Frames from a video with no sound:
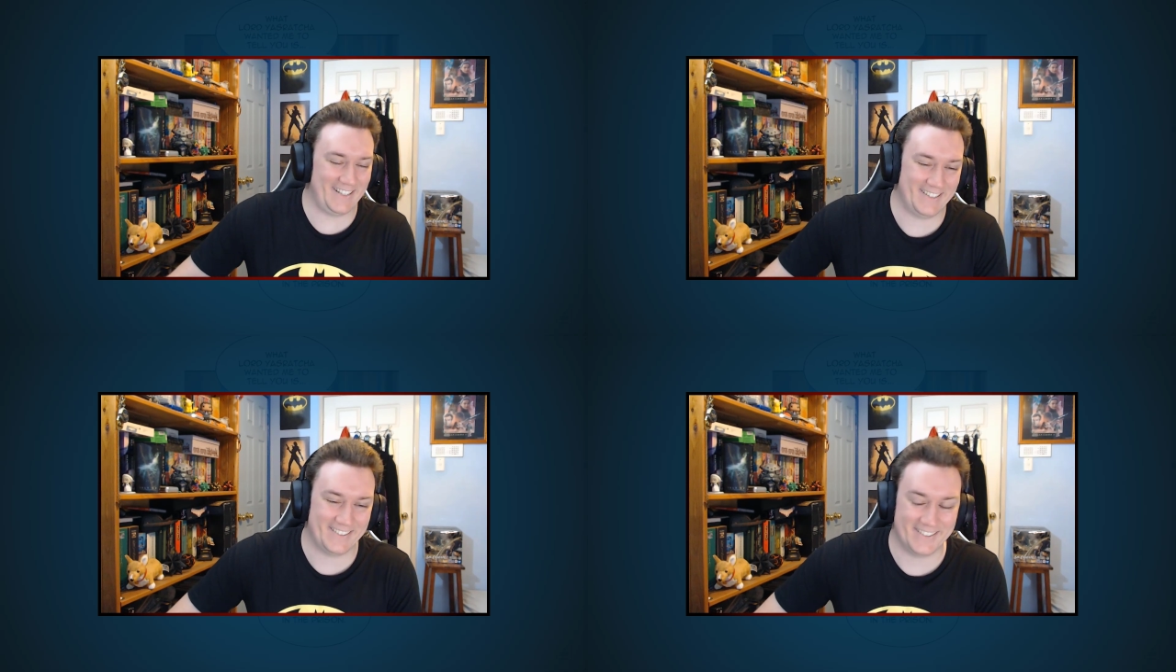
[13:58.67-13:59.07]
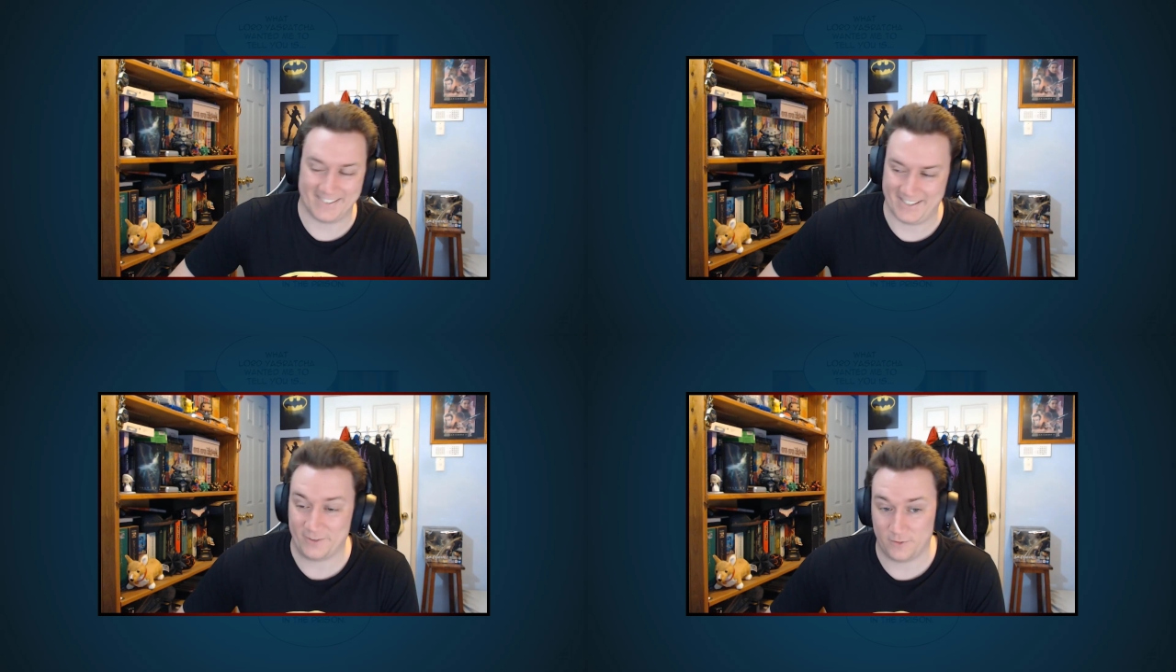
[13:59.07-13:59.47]
Oh,
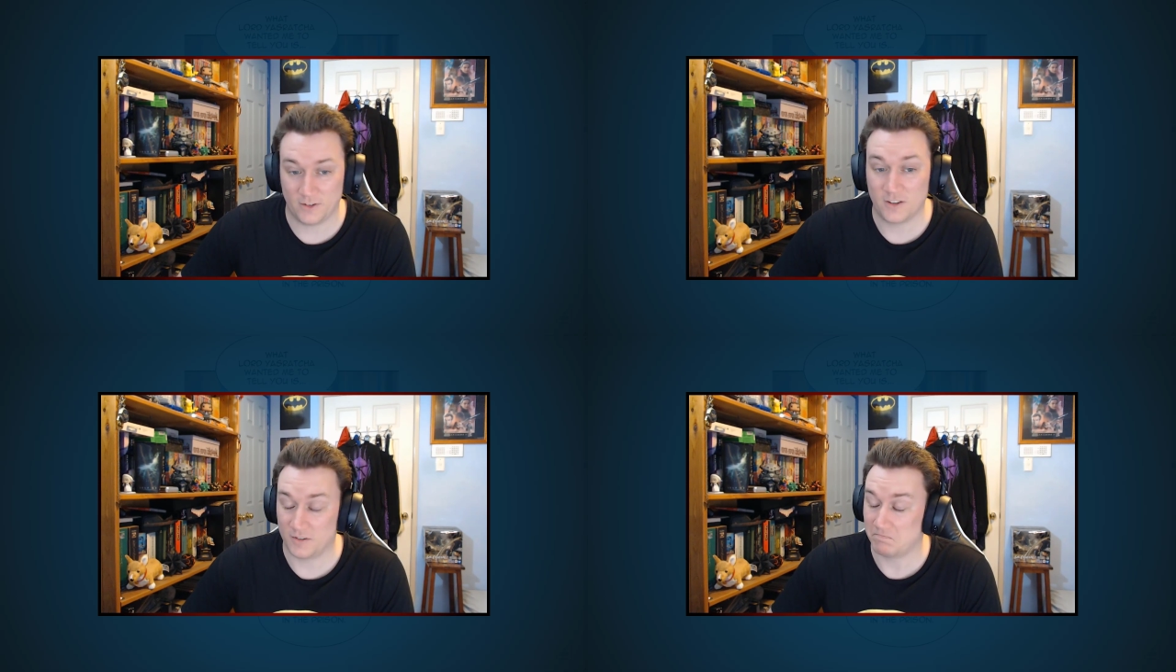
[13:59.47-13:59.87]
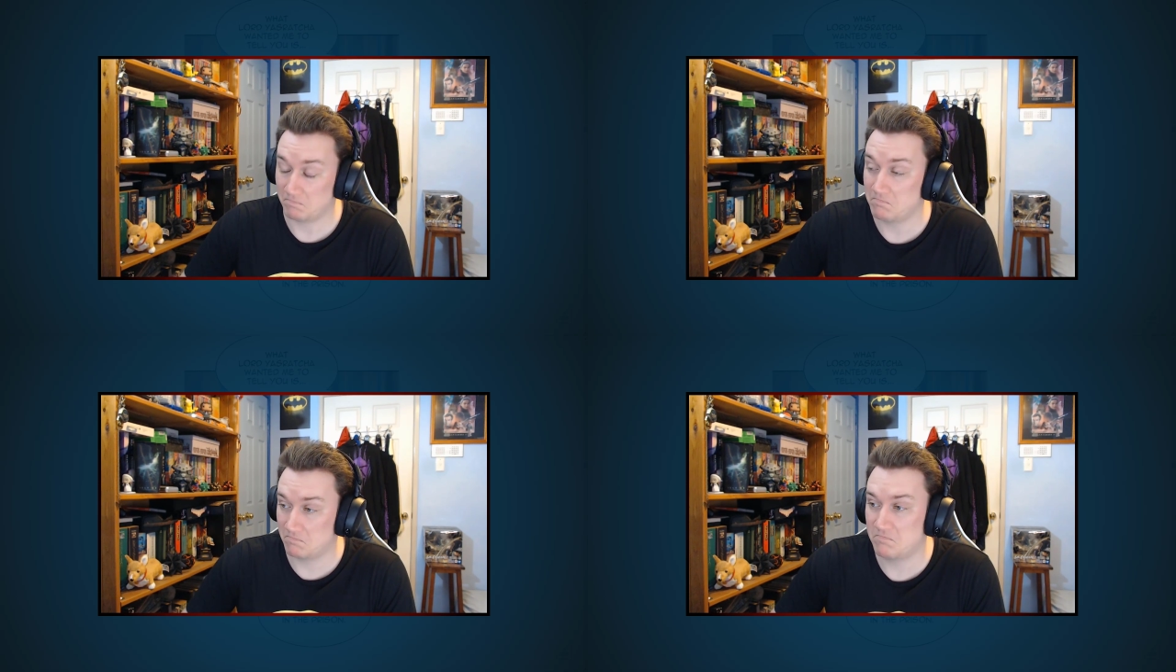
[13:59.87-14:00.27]
but
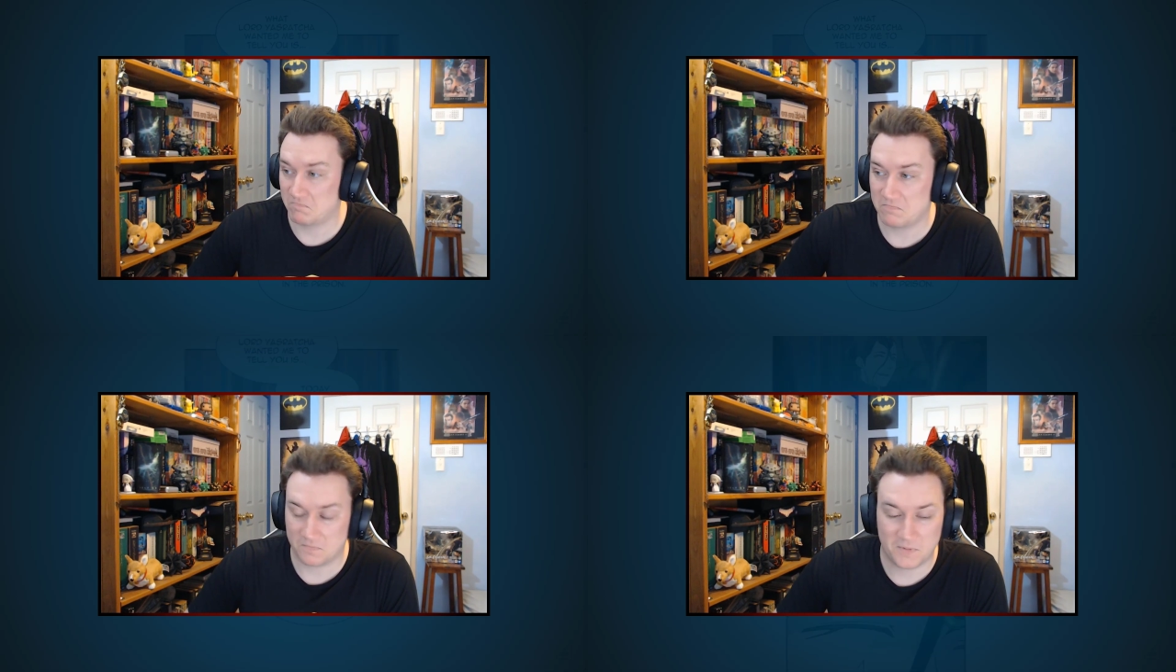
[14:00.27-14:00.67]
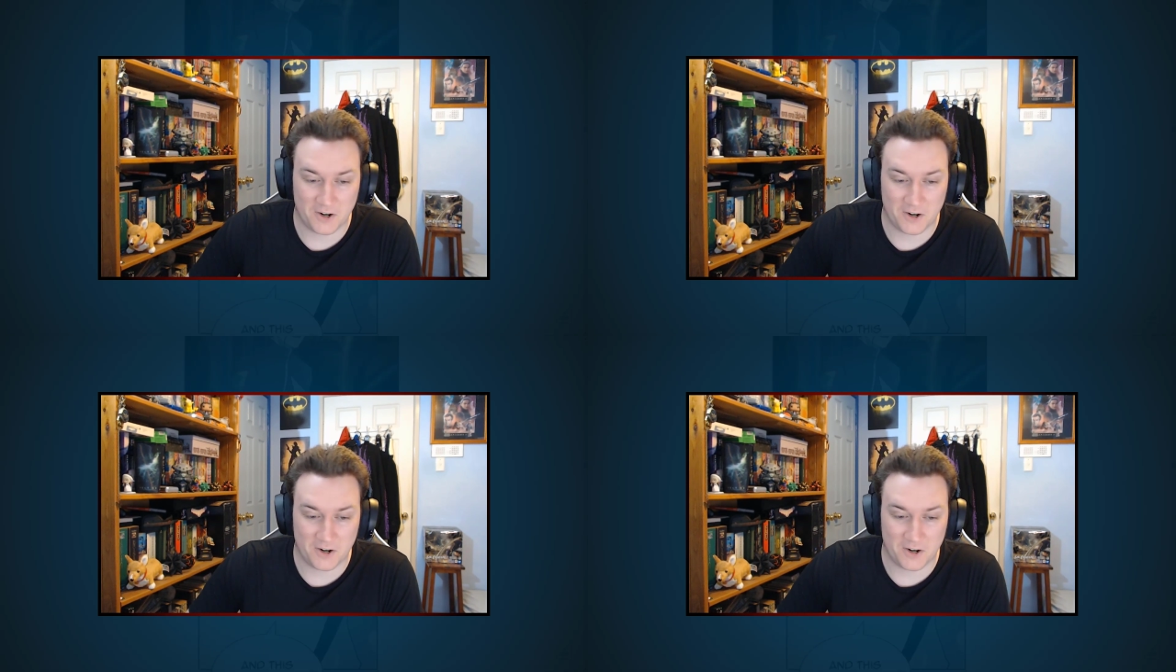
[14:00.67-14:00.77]
there it